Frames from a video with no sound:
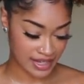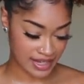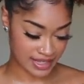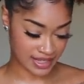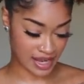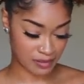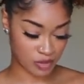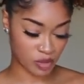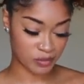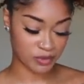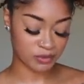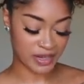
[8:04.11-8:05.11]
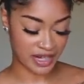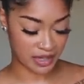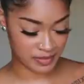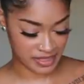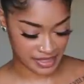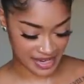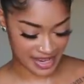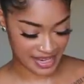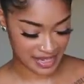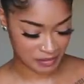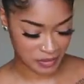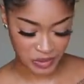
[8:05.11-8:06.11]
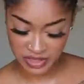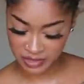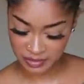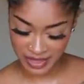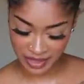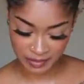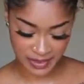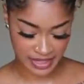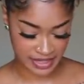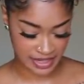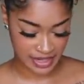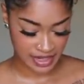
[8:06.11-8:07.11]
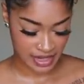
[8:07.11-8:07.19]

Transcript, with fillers: it's got propylparaben and butylparaben.